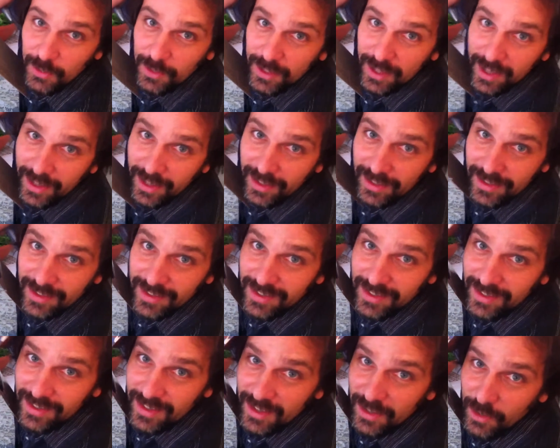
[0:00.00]
When you get
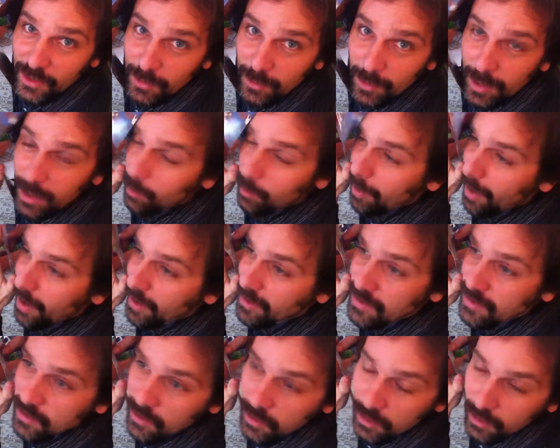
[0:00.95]
in your
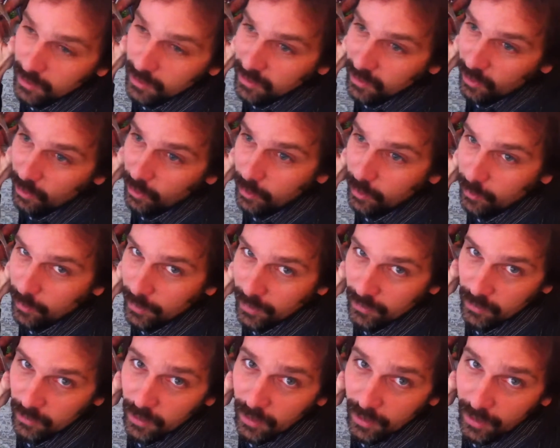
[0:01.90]
mailbox, you'll tell all your
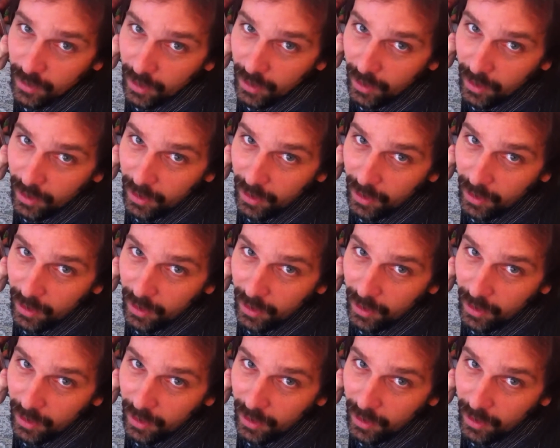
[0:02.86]
friends, look.